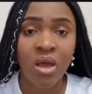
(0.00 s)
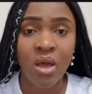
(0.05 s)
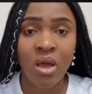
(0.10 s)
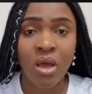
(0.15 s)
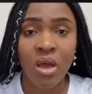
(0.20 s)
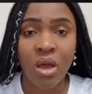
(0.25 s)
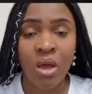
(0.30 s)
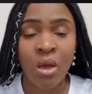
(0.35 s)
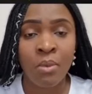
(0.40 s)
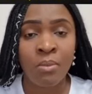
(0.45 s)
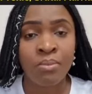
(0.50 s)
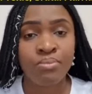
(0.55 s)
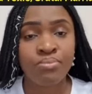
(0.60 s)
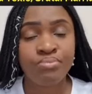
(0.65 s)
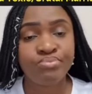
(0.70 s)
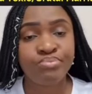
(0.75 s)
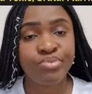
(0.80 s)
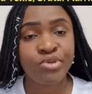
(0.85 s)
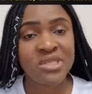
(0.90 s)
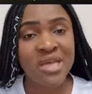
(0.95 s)

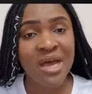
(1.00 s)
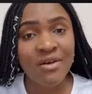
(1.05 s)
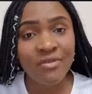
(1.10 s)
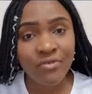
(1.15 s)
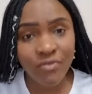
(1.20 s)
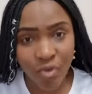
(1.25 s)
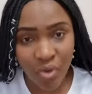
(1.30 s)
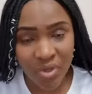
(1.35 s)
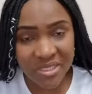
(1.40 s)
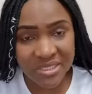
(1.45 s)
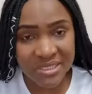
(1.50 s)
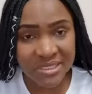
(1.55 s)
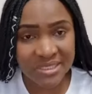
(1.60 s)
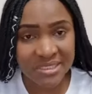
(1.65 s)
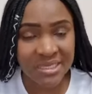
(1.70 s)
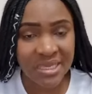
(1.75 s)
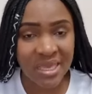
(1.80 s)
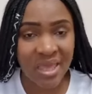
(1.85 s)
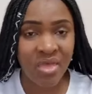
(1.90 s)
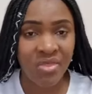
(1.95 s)
put our voices
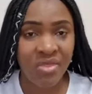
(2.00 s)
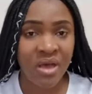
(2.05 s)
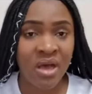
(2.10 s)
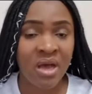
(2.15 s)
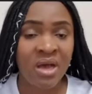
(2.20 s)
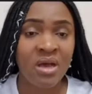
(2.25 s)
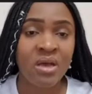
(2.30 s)
together